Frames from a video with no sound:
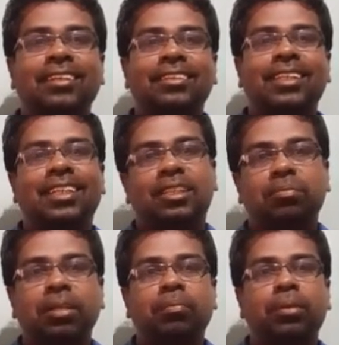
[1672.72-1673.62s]
Okay,
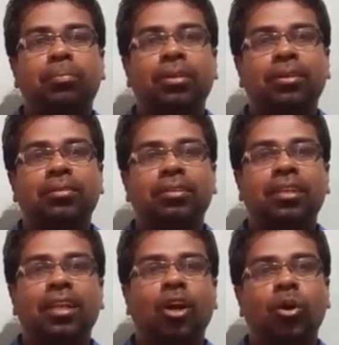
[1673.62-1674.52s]
just
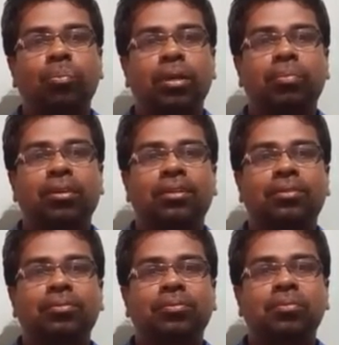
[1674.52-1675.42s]
respect people,
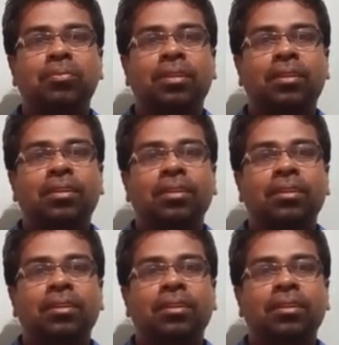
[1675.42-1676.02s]
love people,